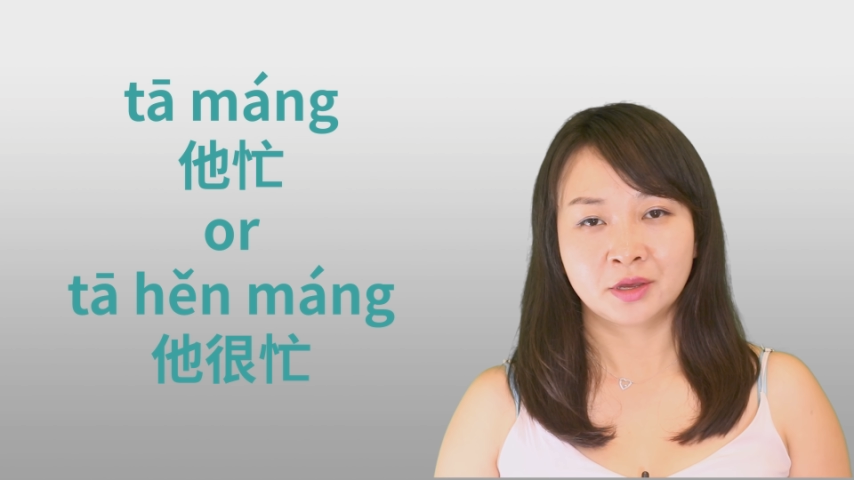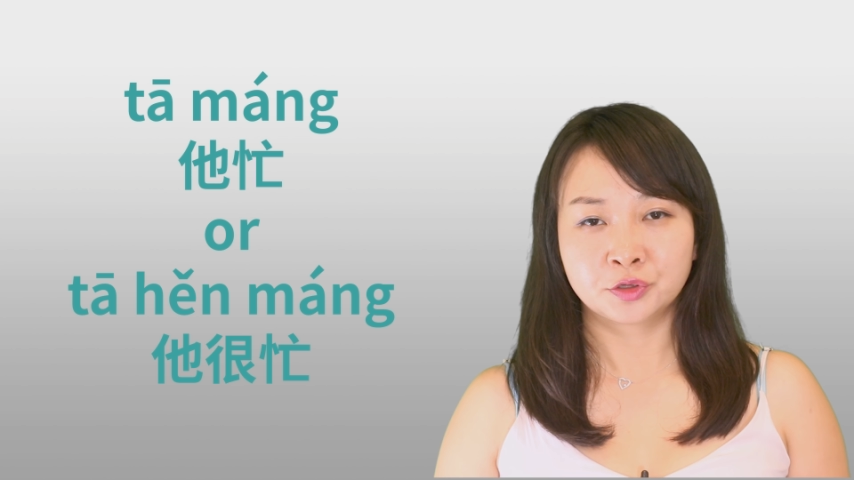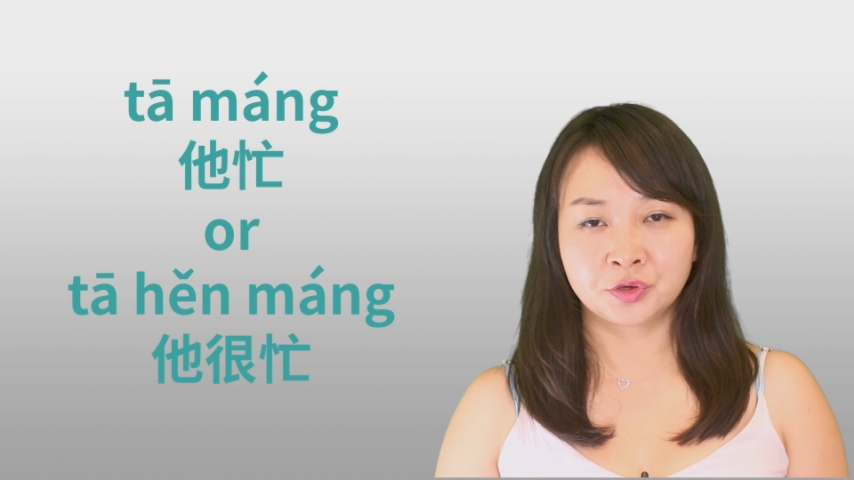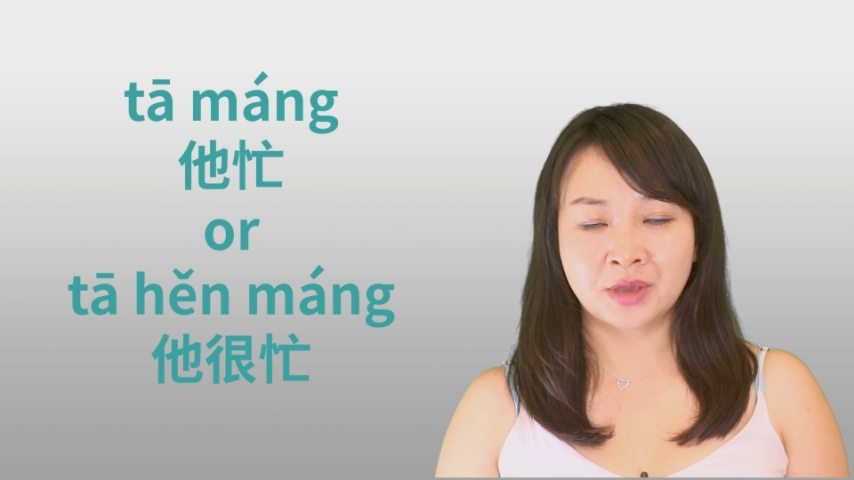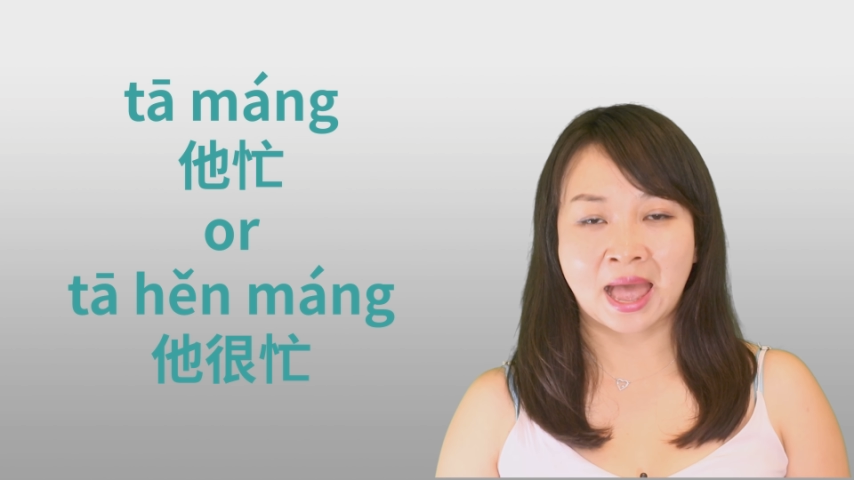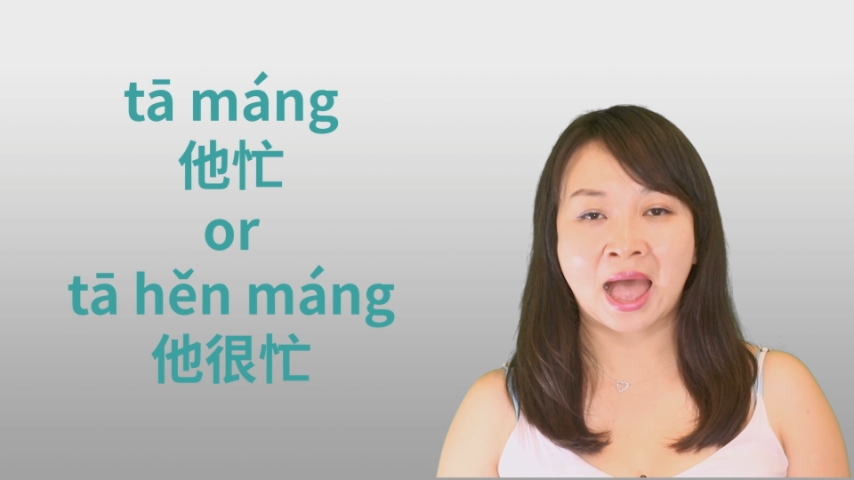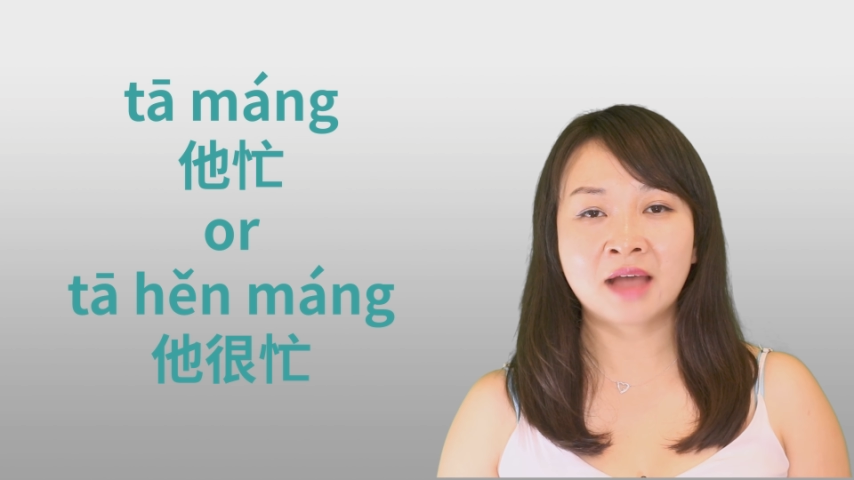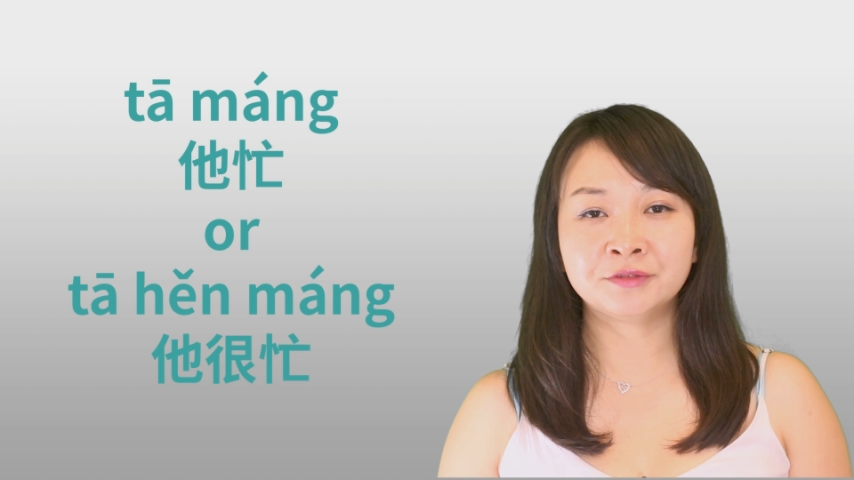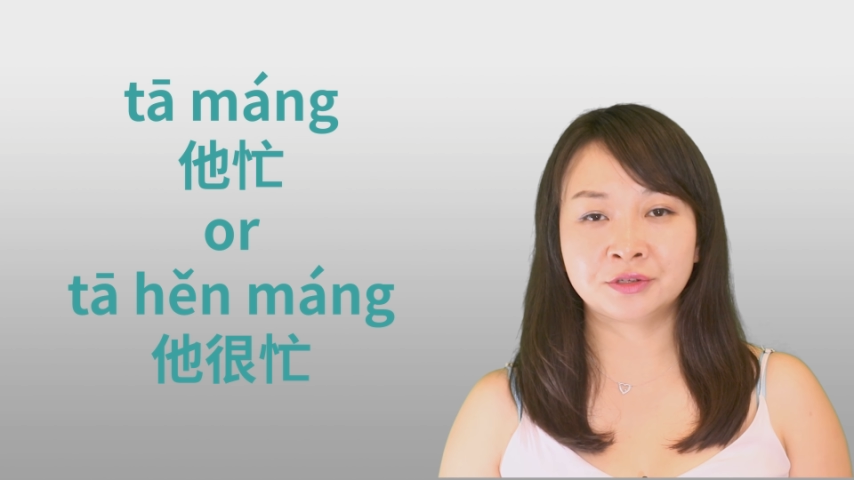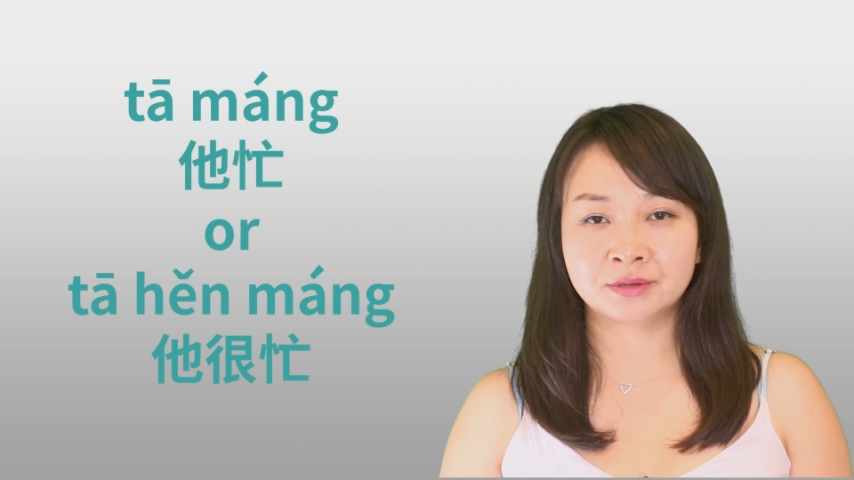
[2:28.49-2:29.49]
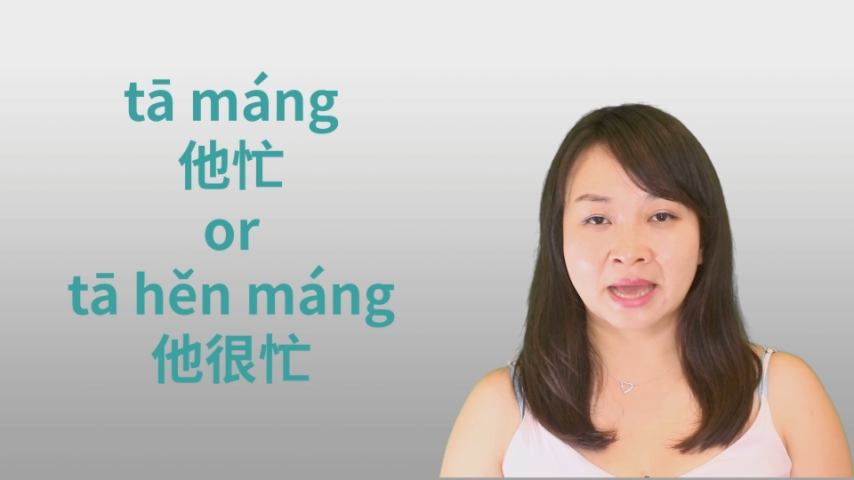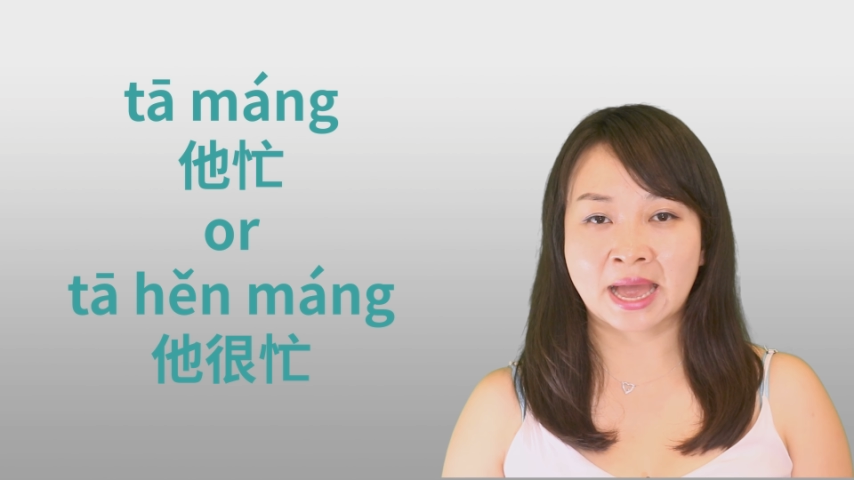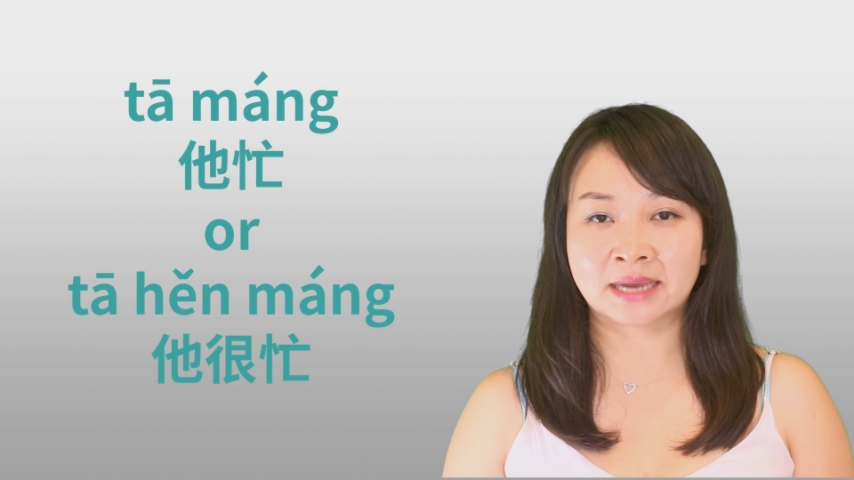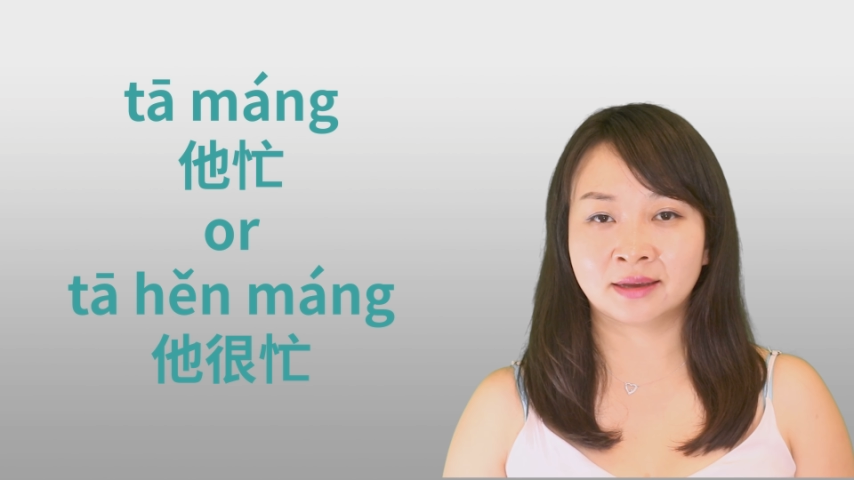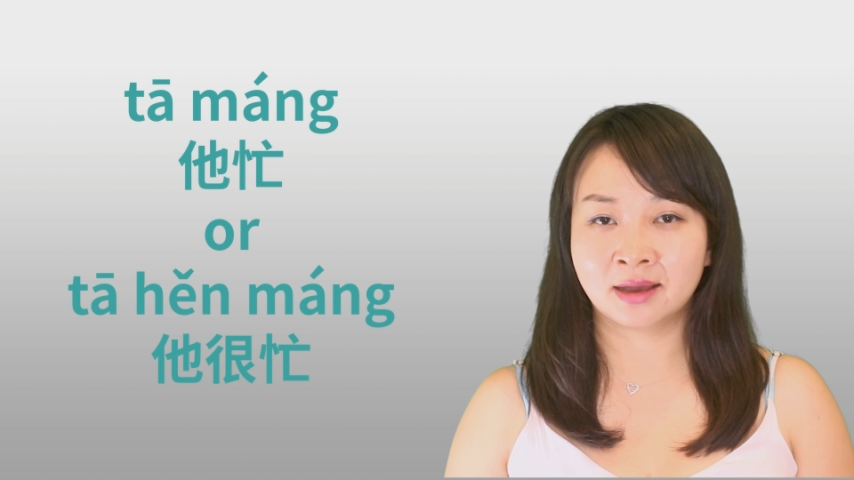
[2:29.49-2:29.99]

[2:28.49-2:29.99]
So you have to add